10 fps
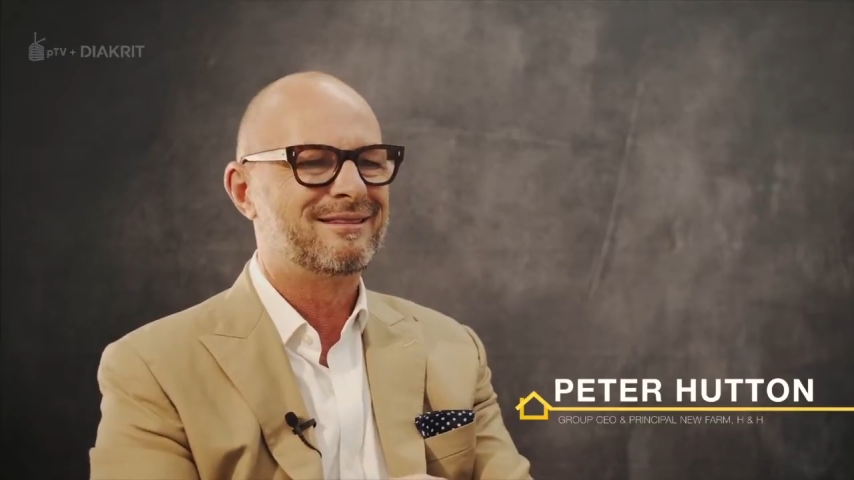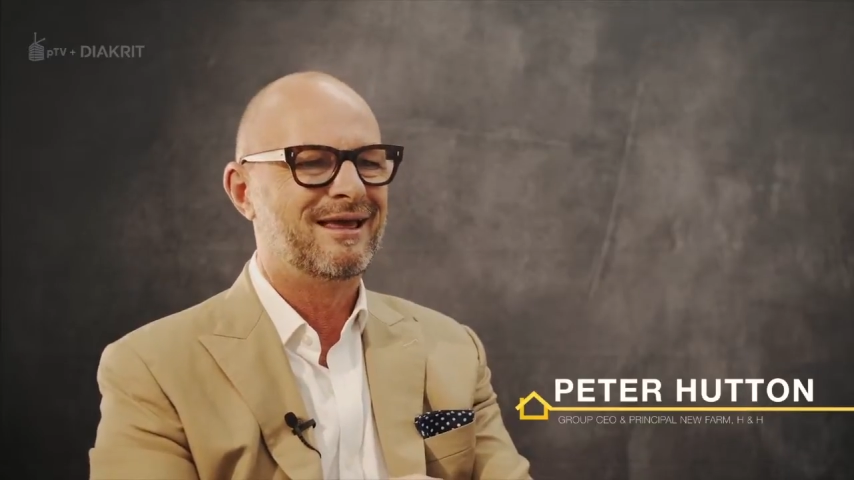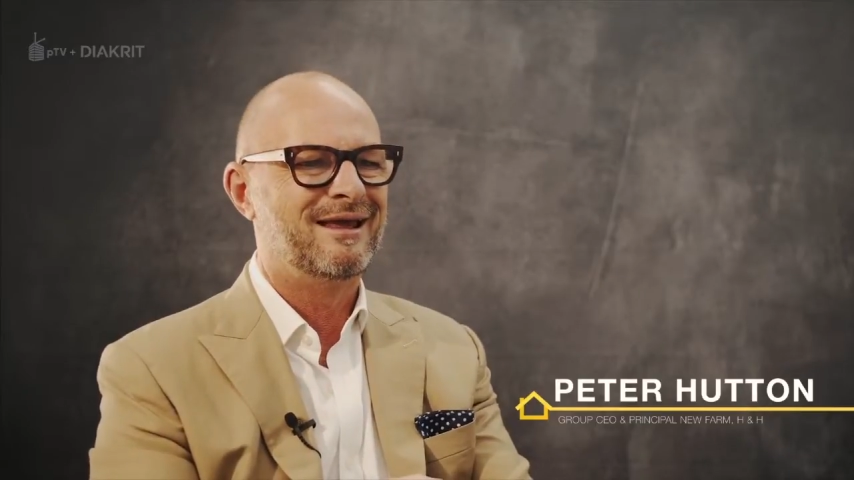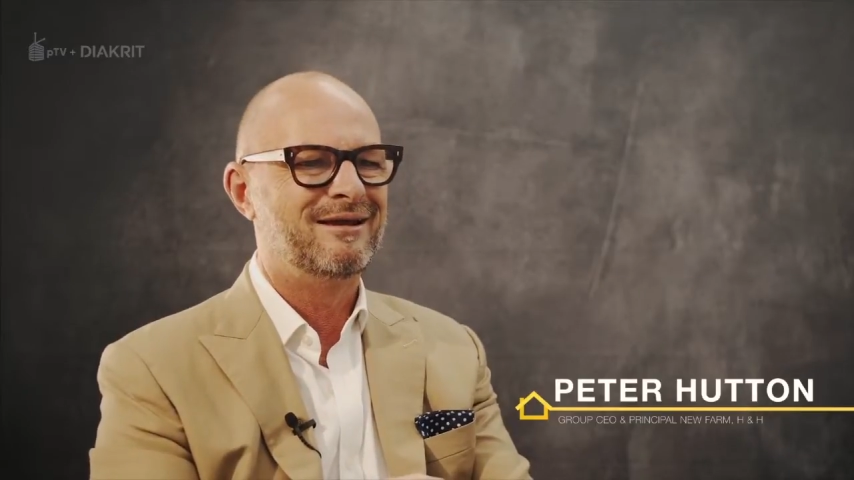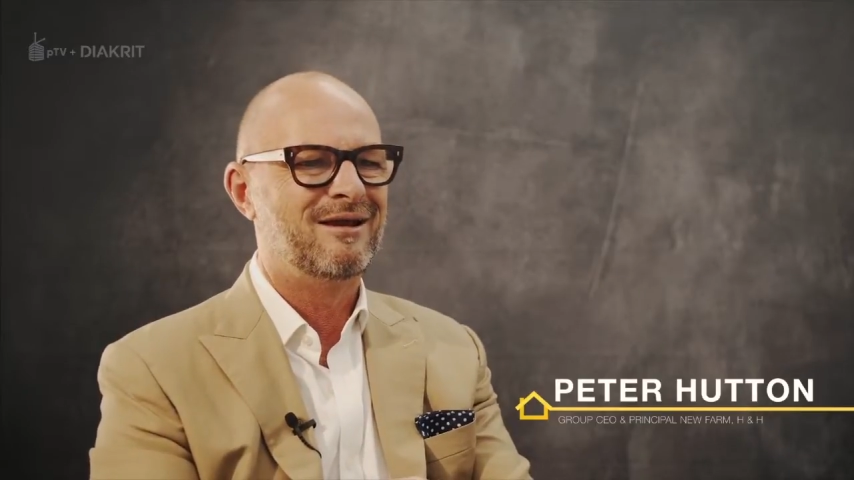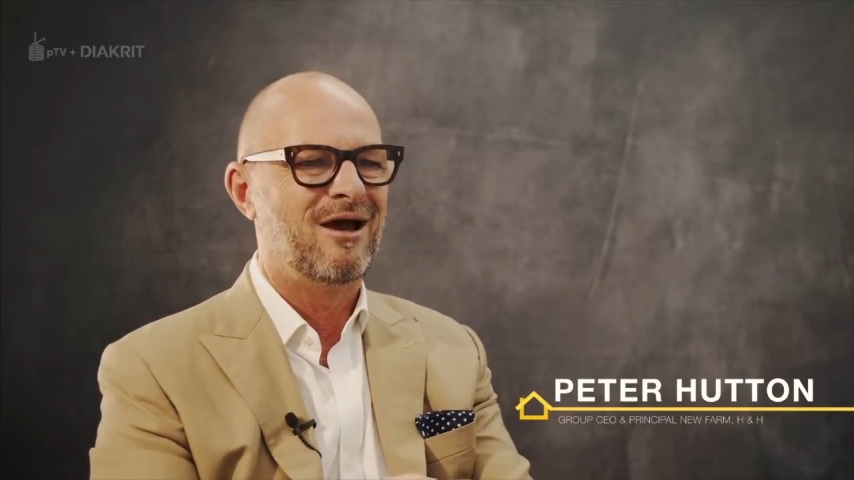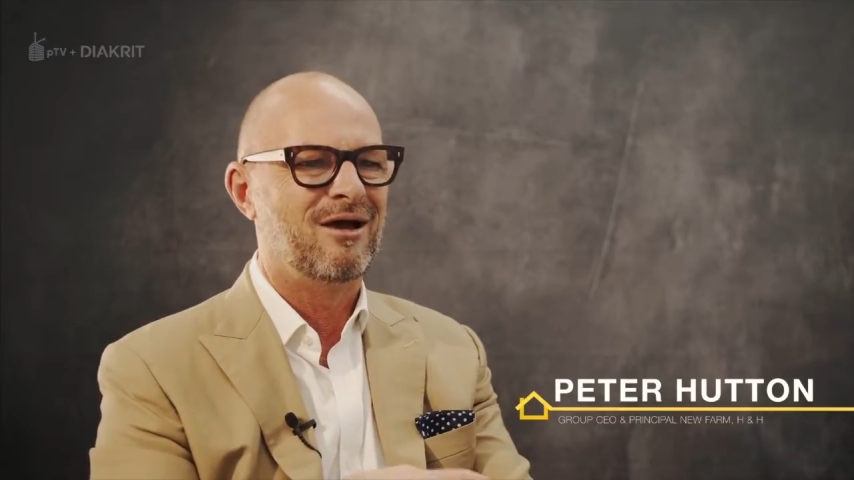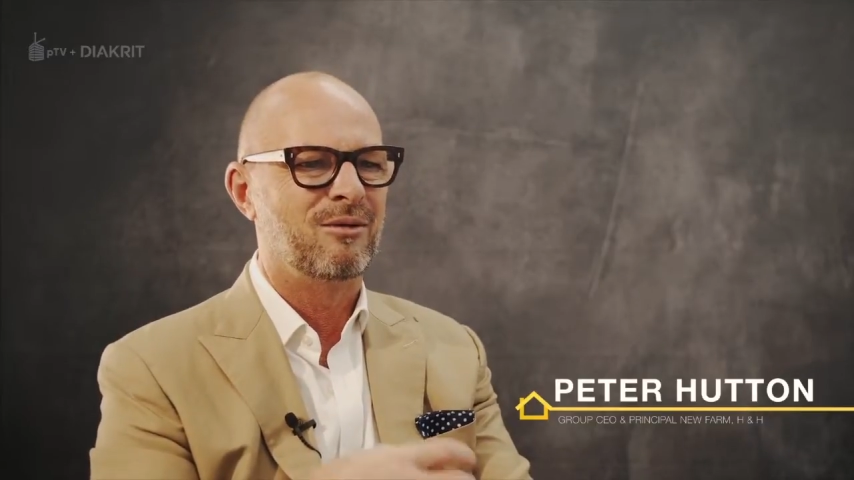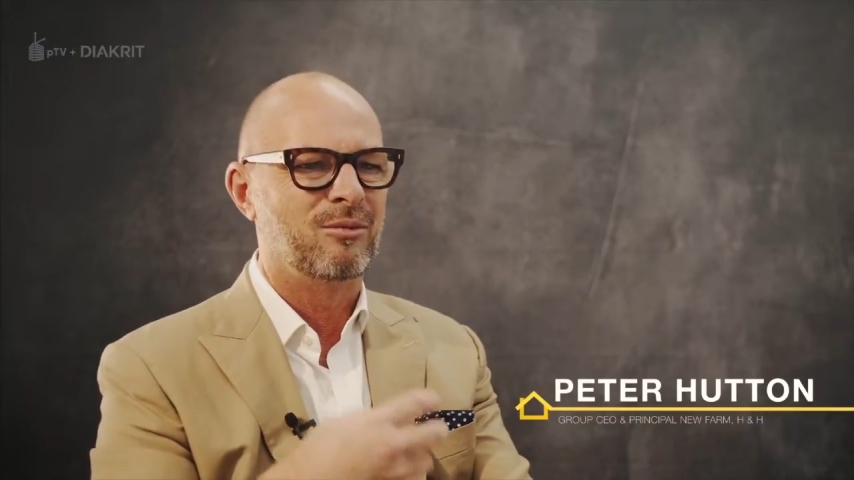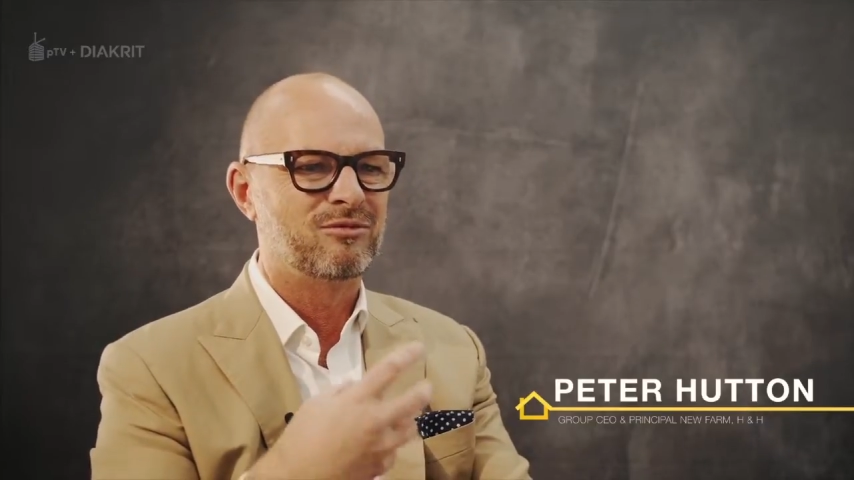then
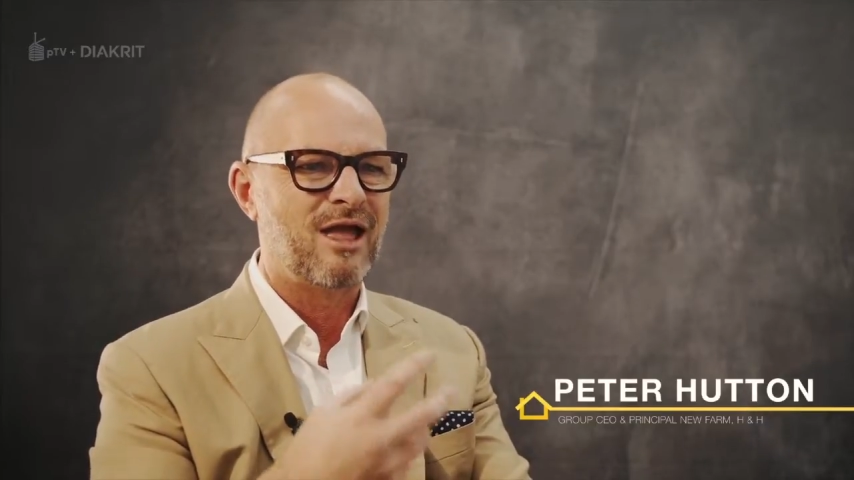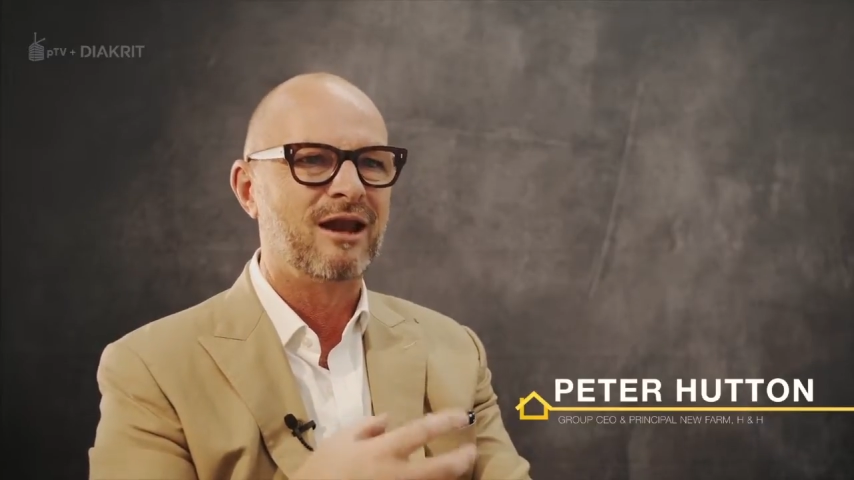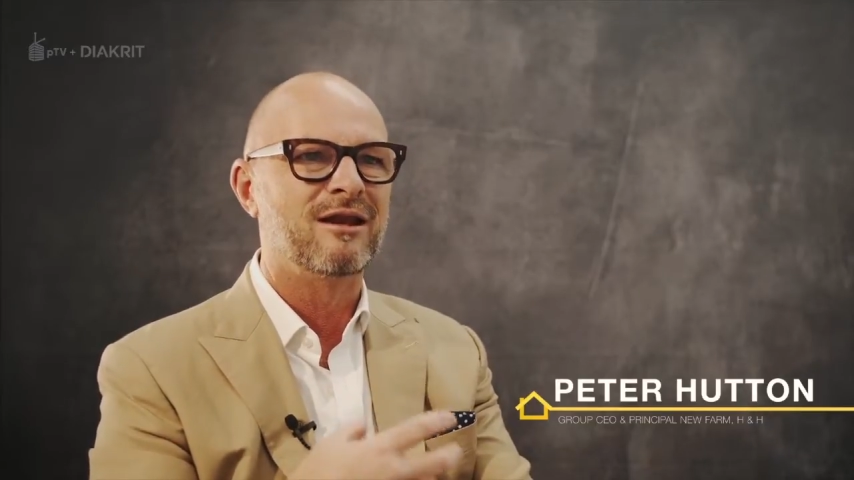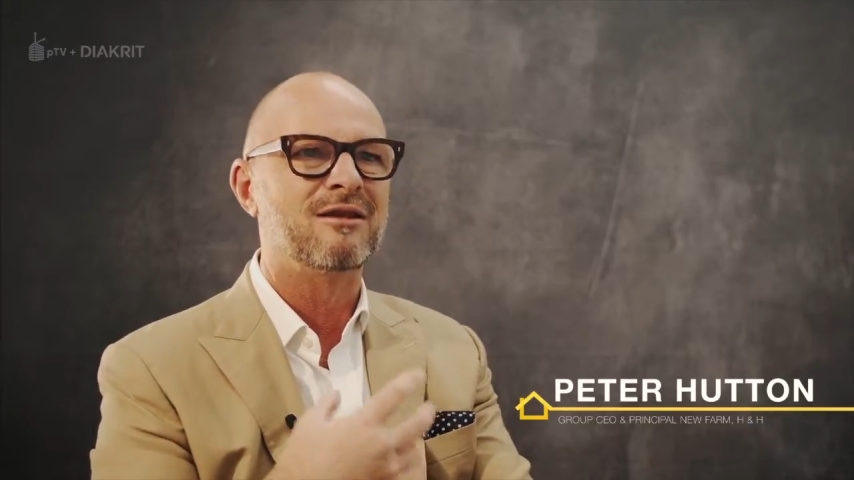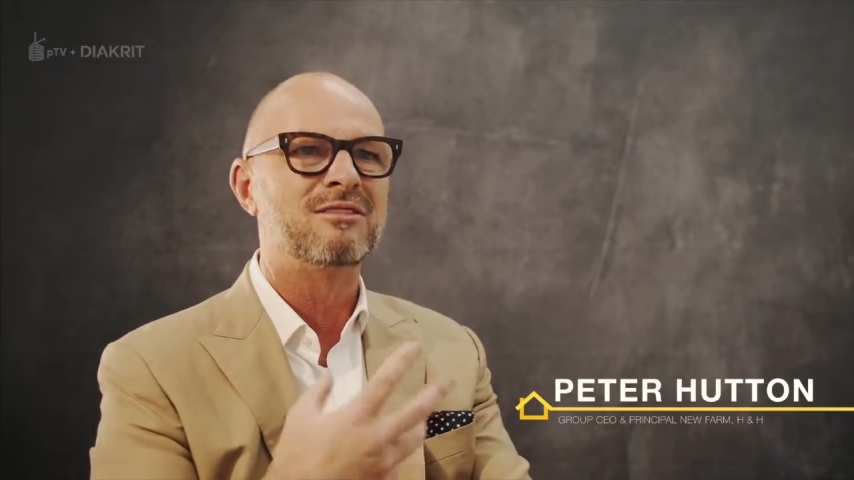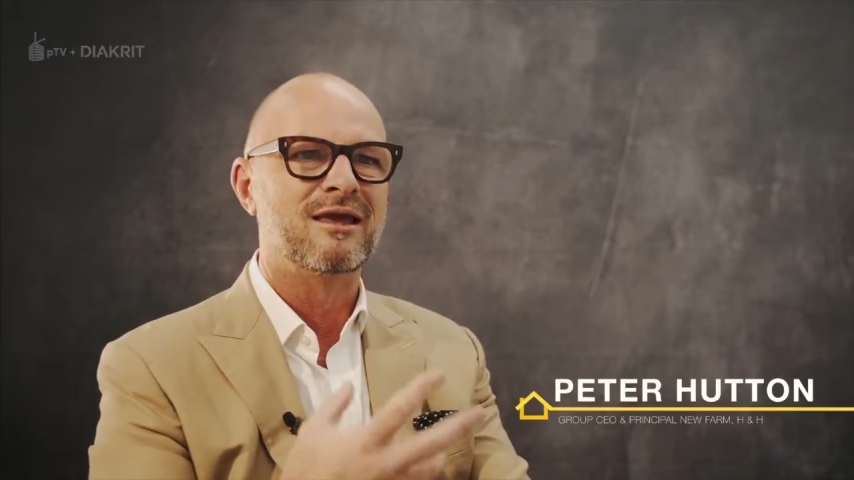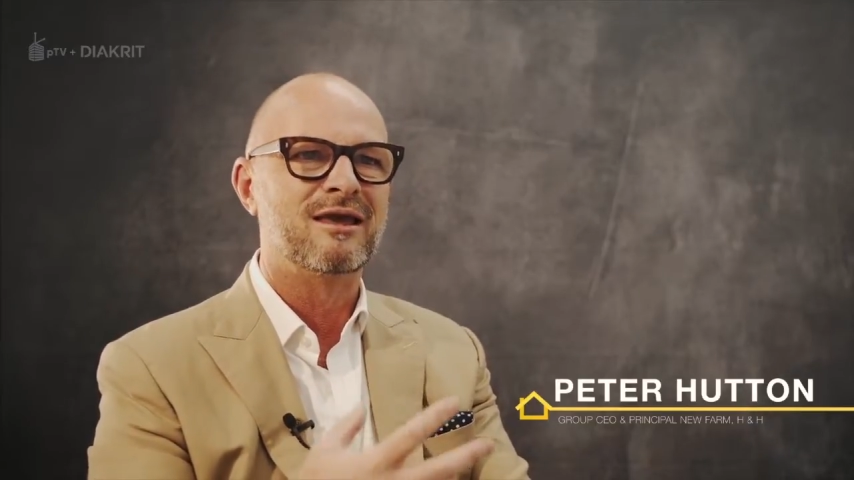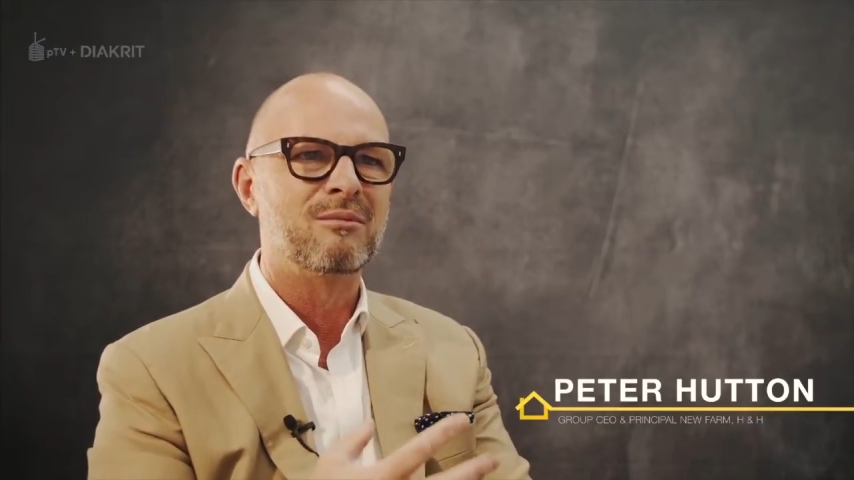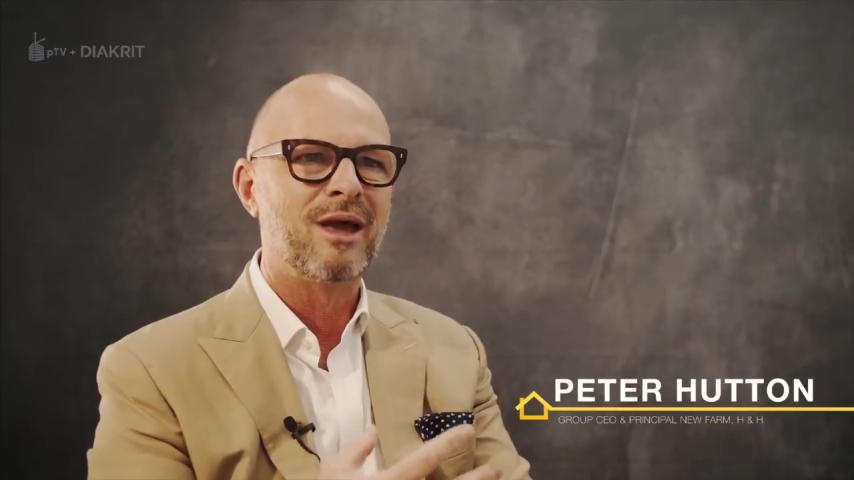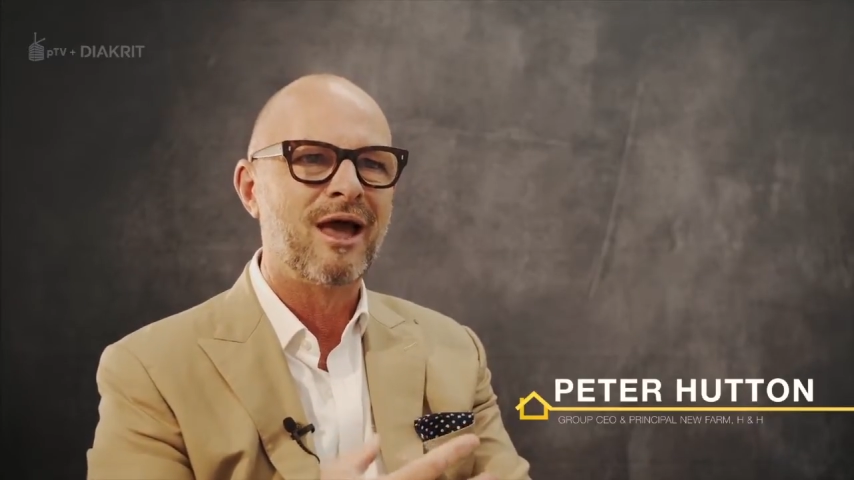I started to
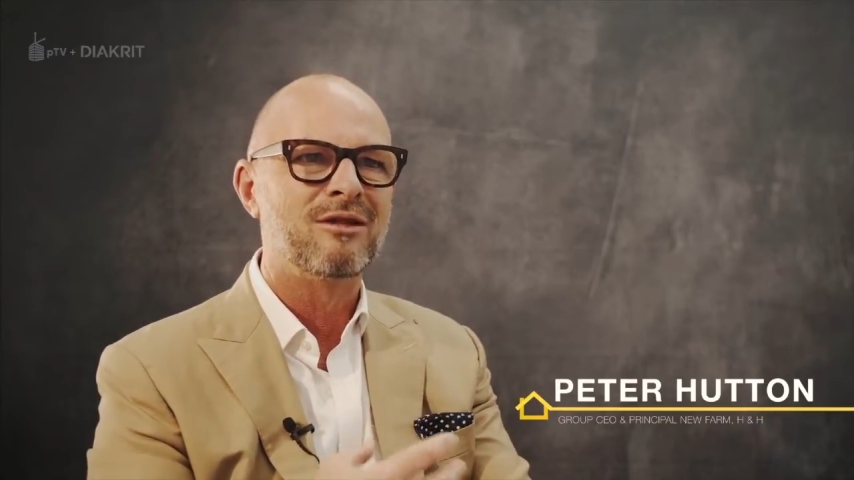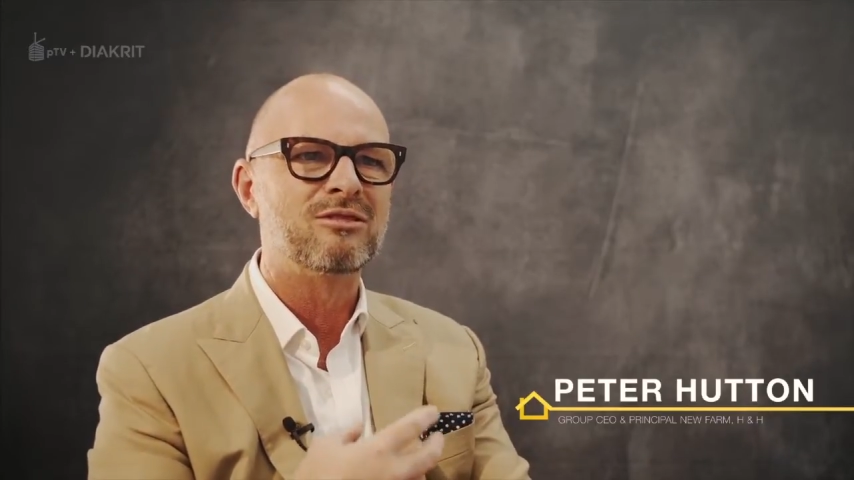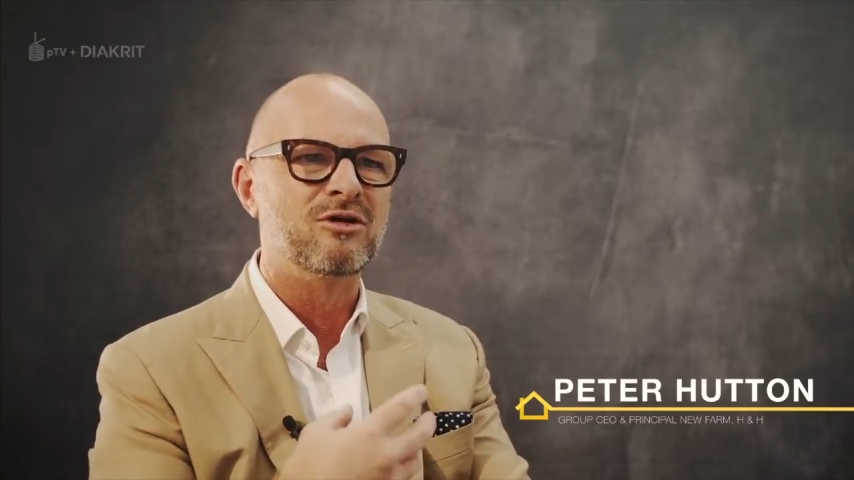think about